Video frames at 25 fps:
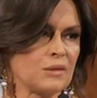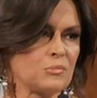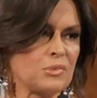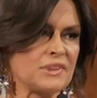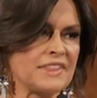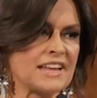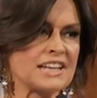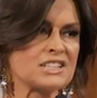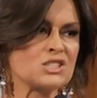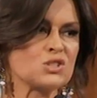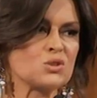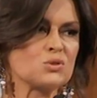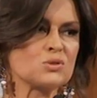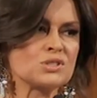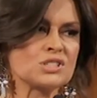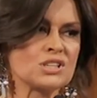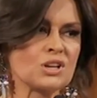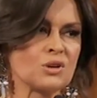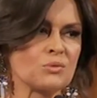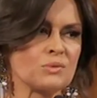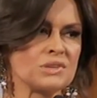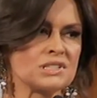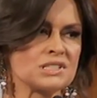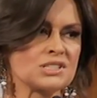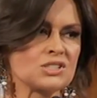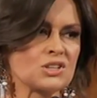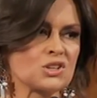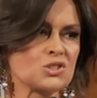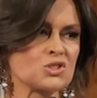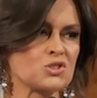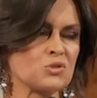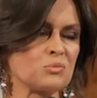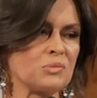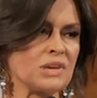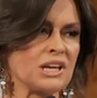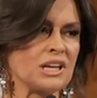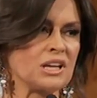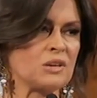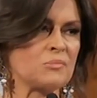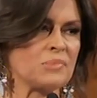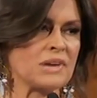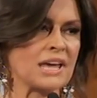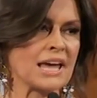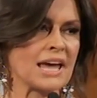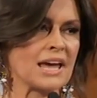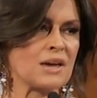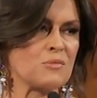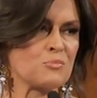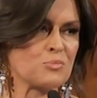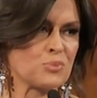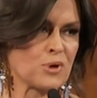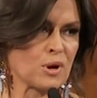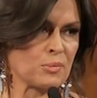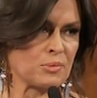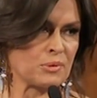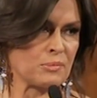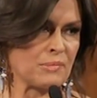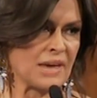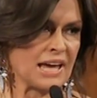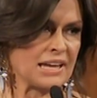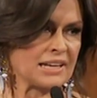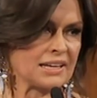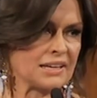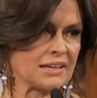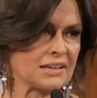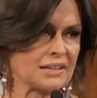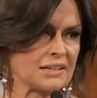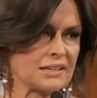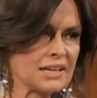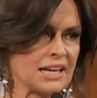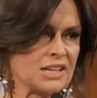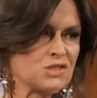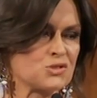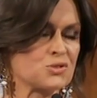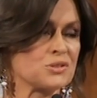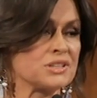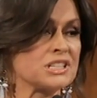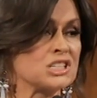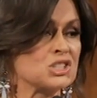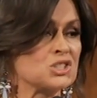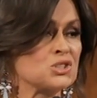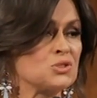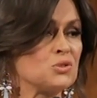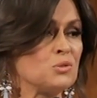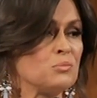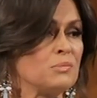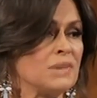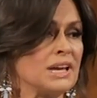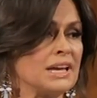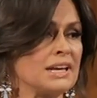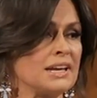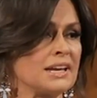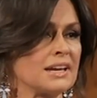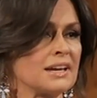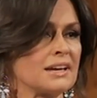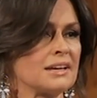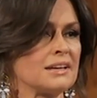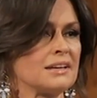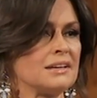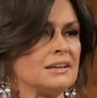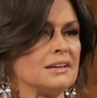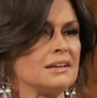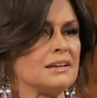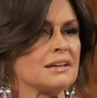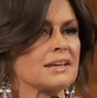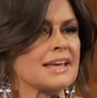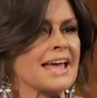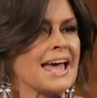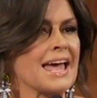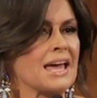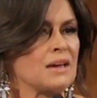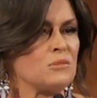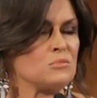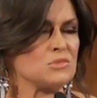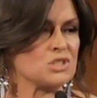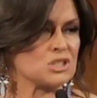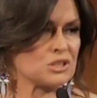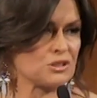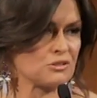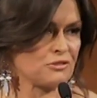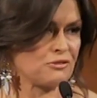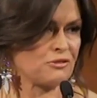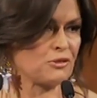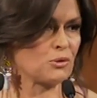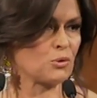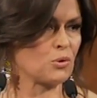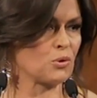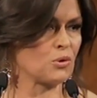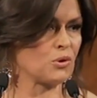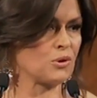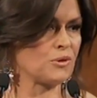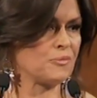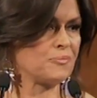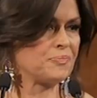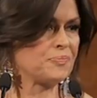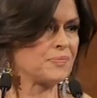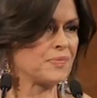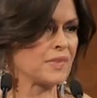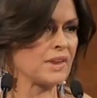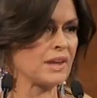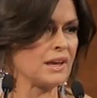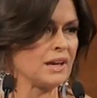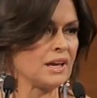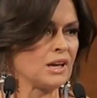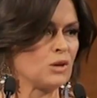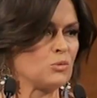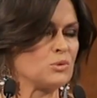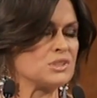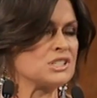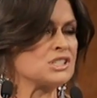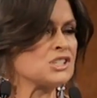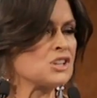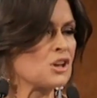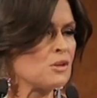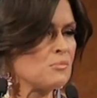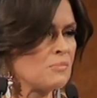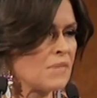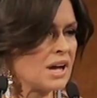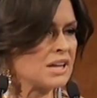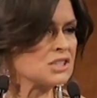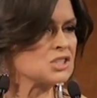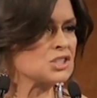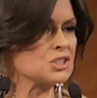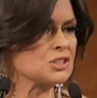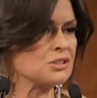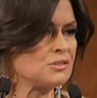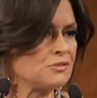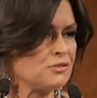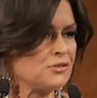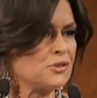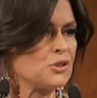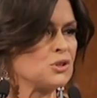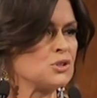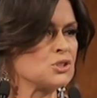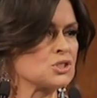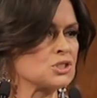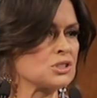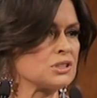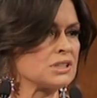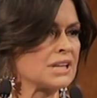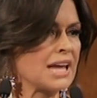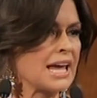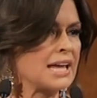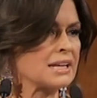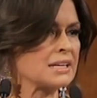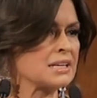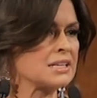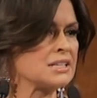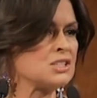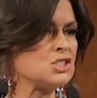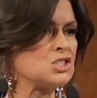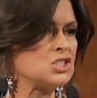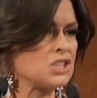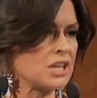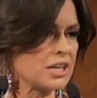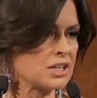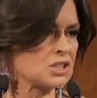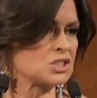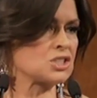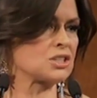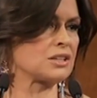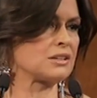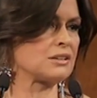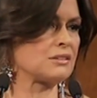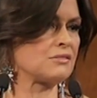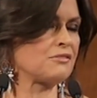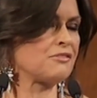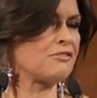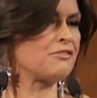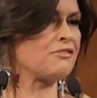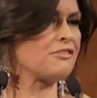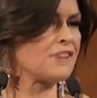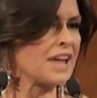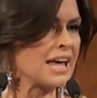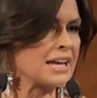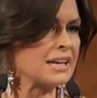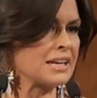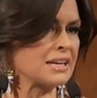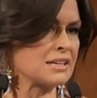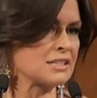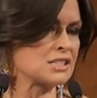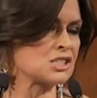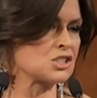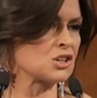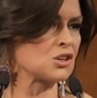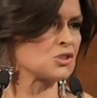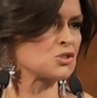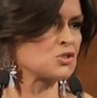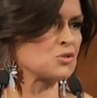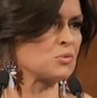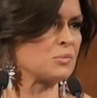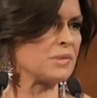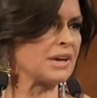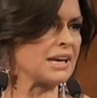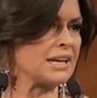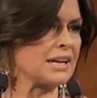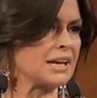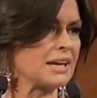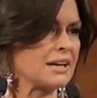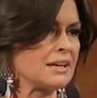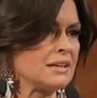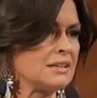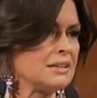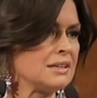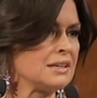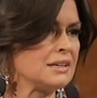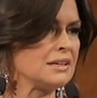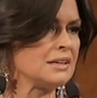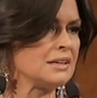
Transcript: But that's also when social media became problematic and traditional media came to the fore. With so much confusion and conjecture flooding social media,